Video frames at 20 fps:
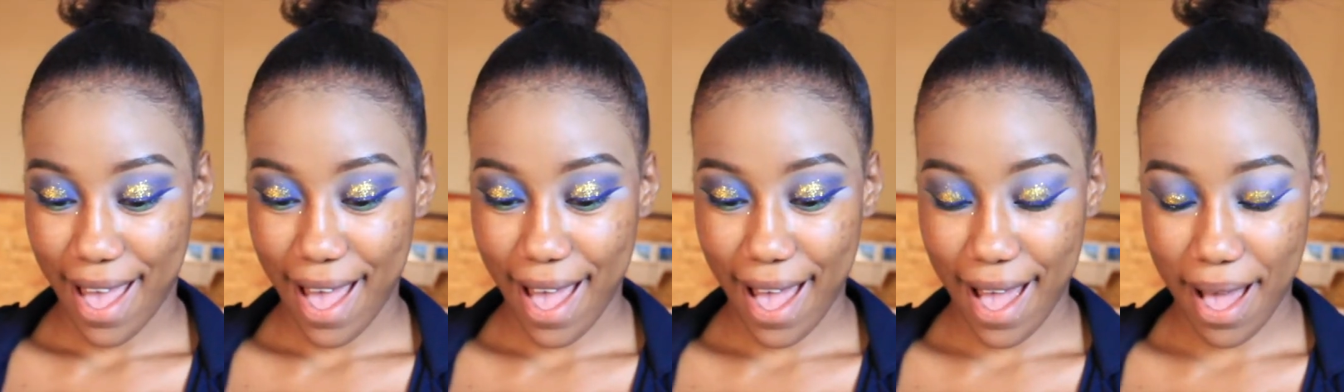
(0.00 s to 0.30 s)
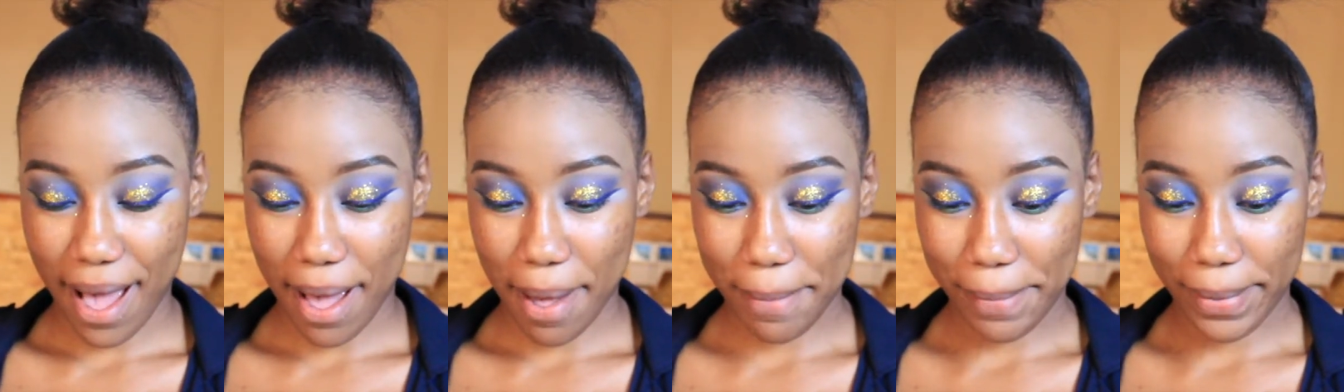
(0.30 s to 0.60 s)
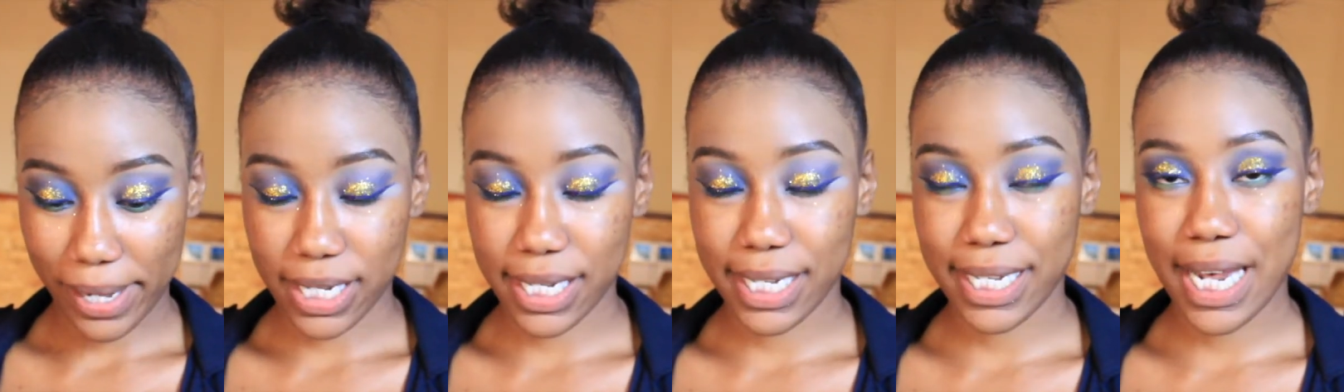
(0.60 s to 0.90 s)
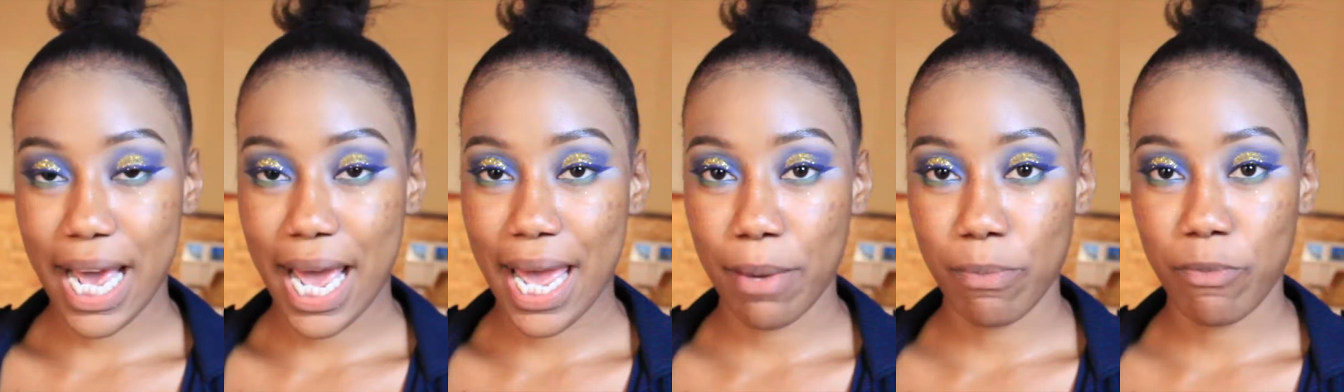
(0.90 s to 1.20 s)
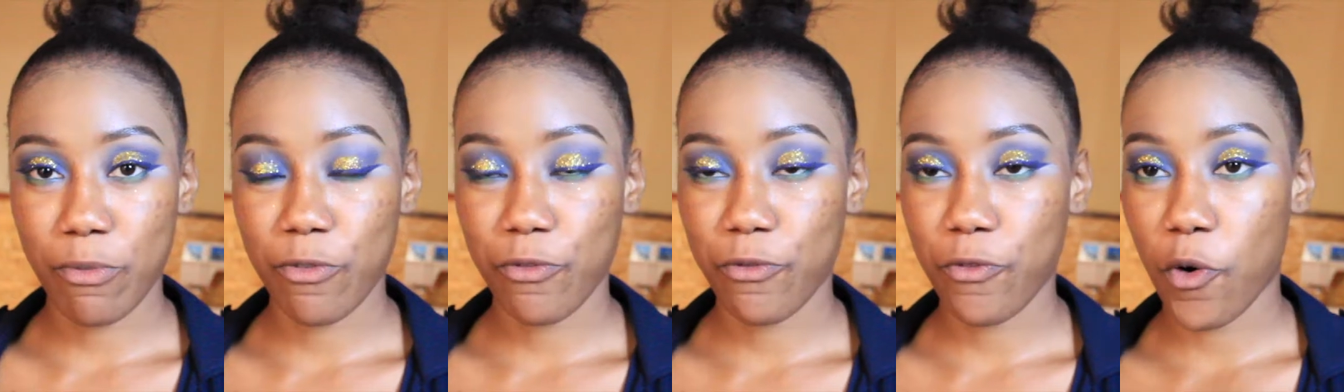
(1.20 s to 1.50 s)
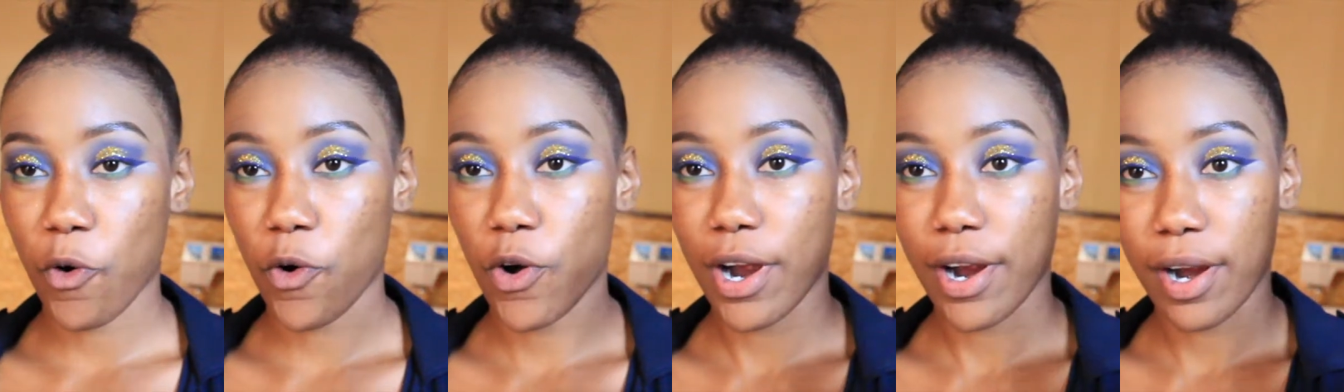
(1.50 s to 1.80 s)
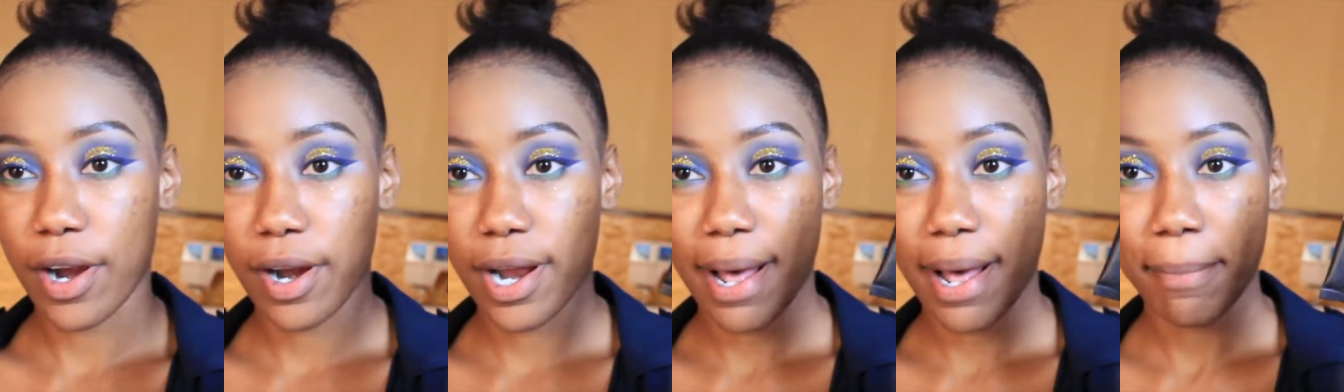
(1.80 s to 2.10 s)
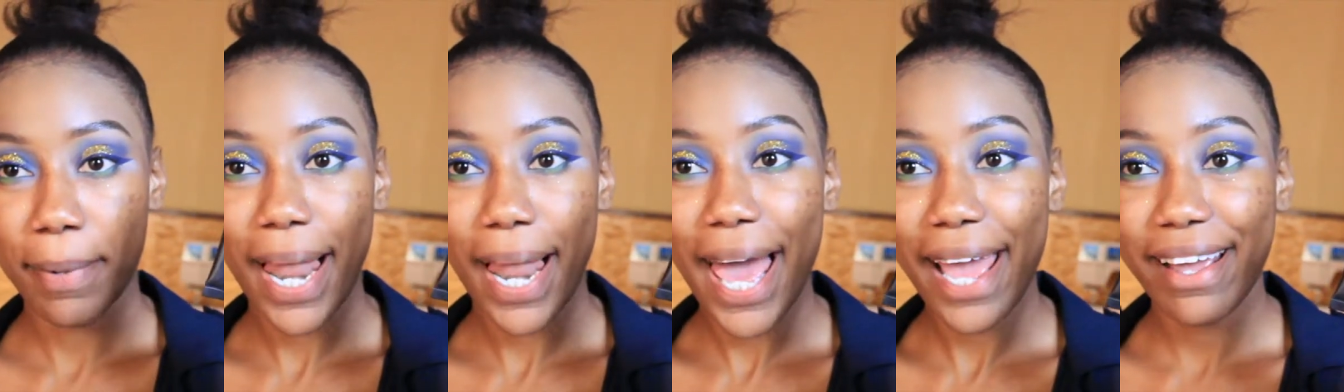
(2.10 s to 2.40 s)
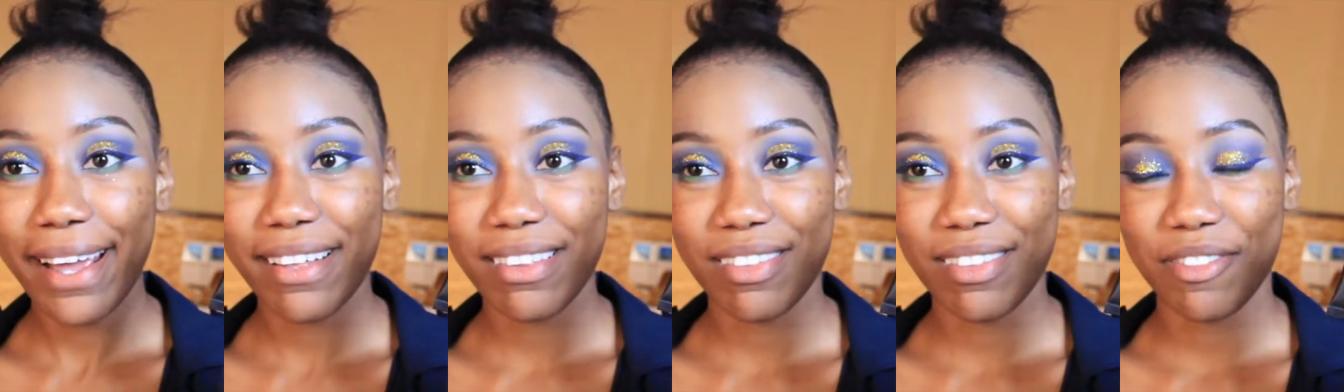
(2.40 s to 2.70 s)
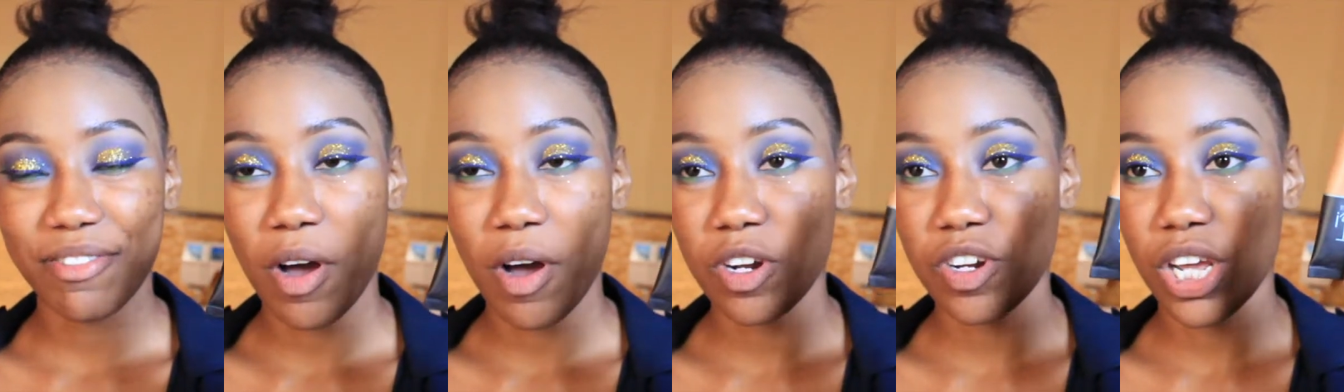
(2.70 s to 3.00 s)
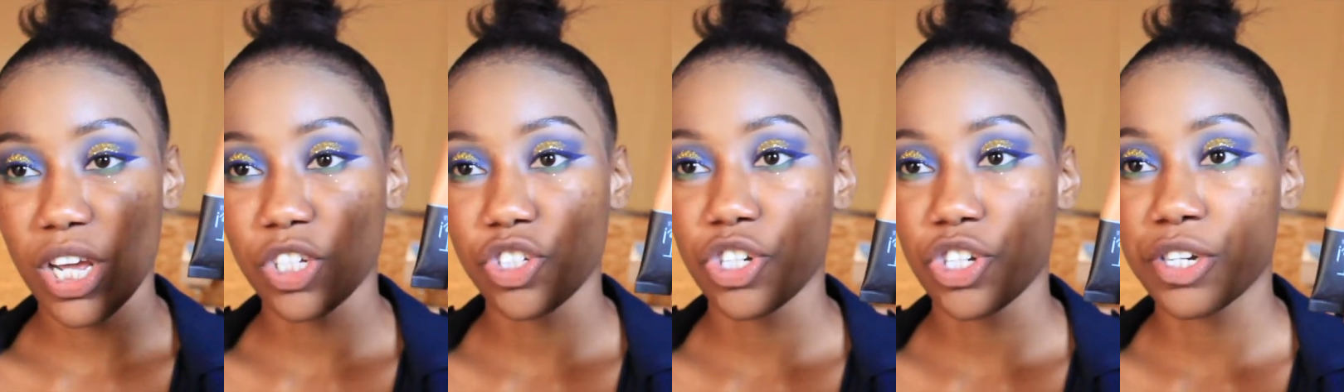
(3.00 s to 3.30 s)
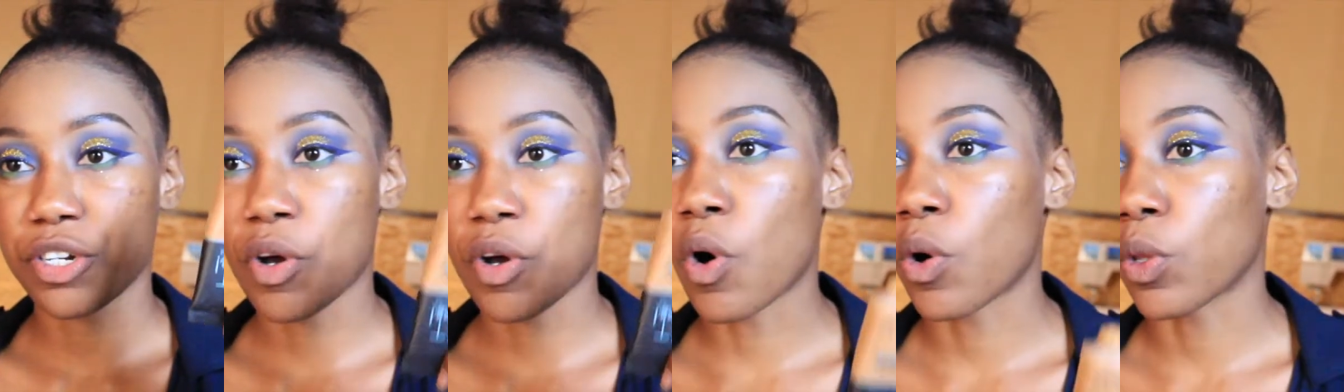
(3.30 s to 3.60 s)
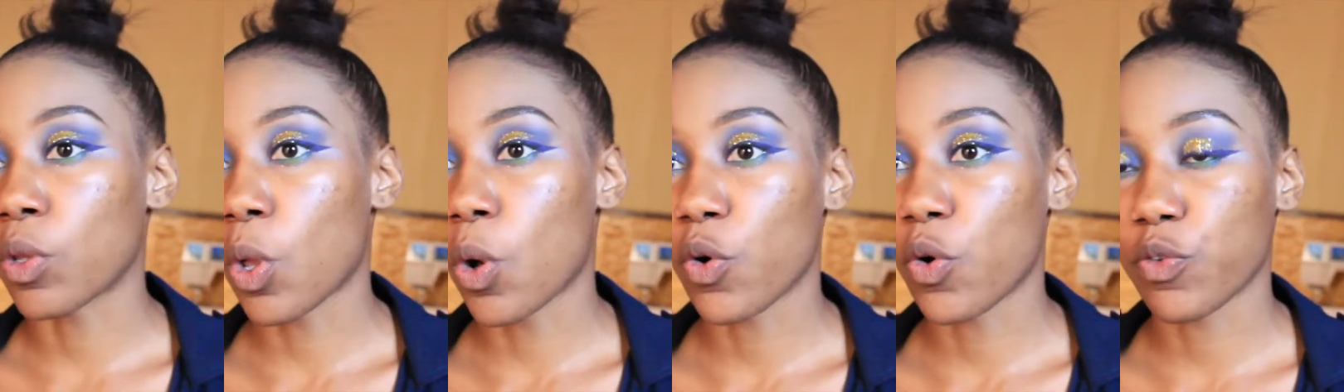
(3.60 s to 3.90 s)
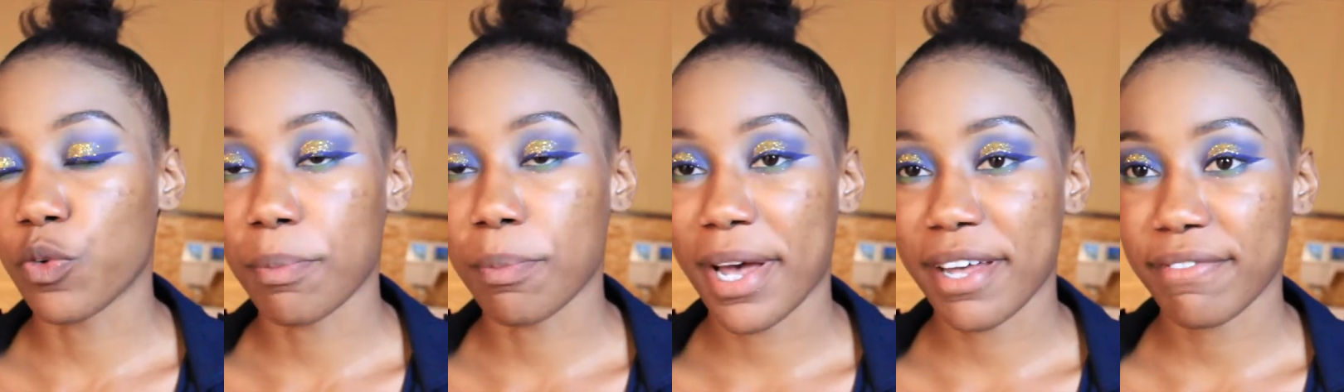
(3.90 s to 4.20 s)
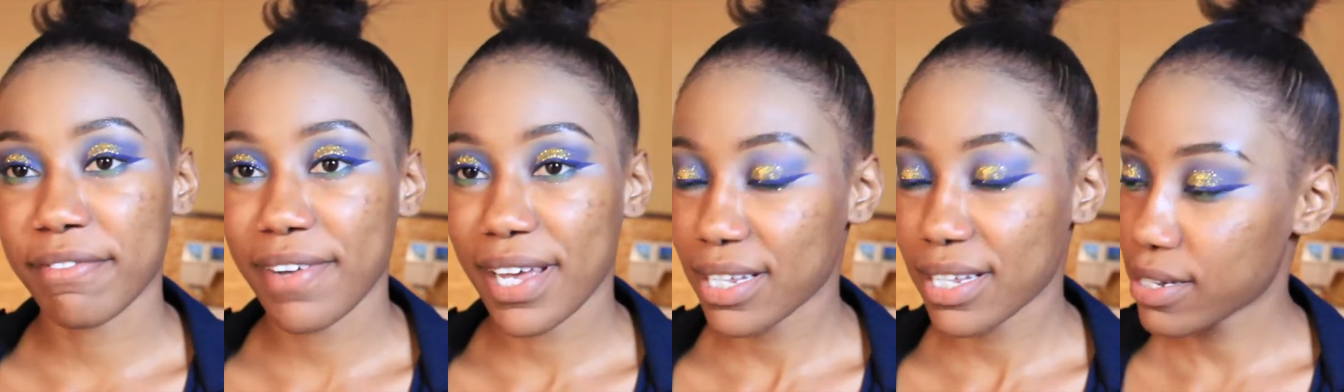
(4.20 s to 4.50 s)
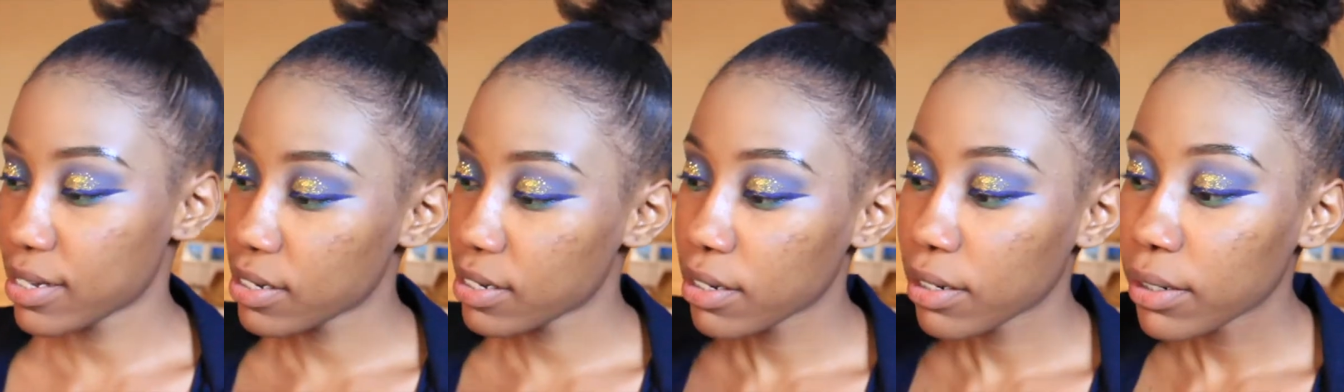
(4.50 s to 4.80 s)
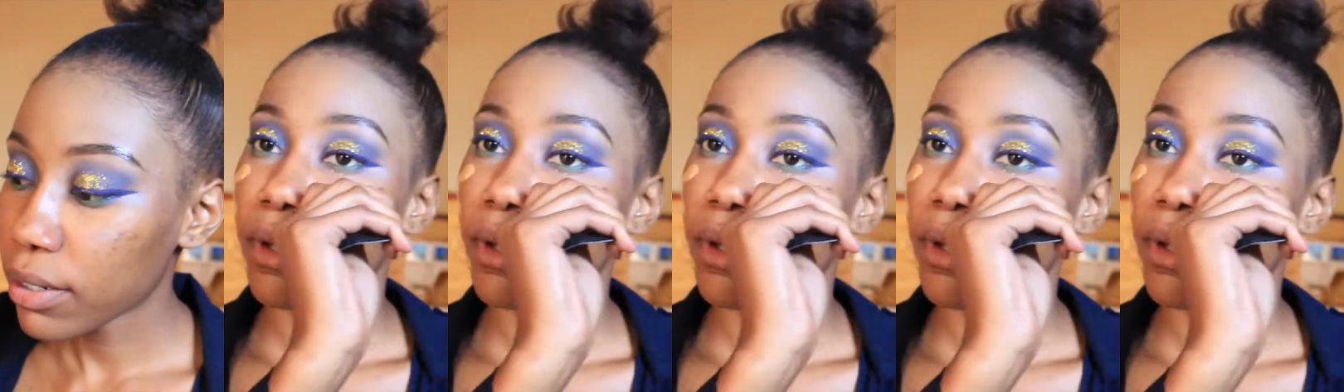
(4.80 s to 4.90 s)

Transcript: it's time for applying the foundation all over my face.